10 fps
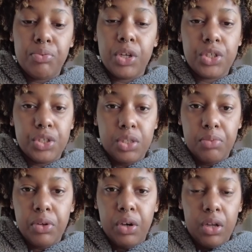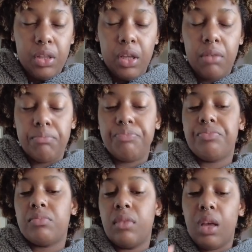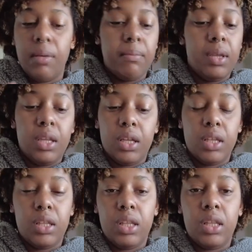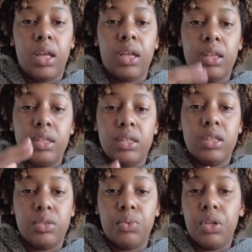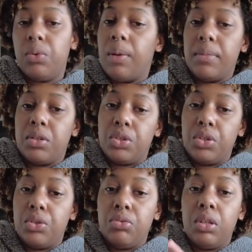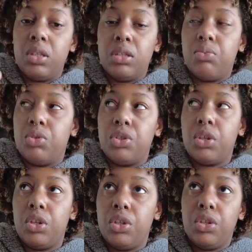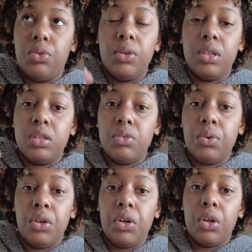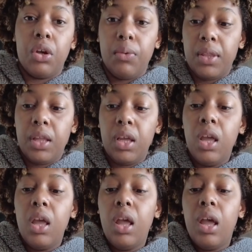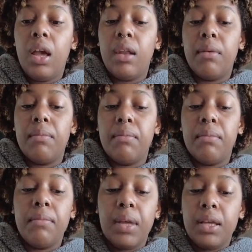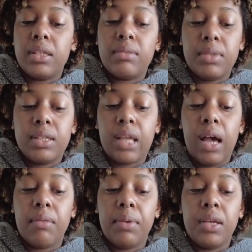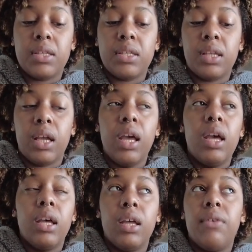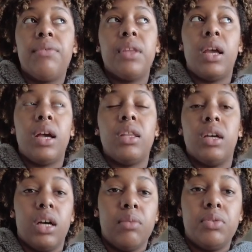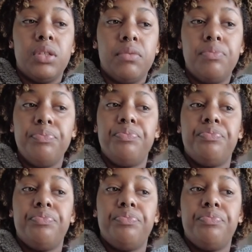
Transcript: pressure is put on them immediately, like, this is what you are meant to do, and this is what you're gonna do, and this is where you're gonna go with it. And it makes me sad, because it's like, if they had the option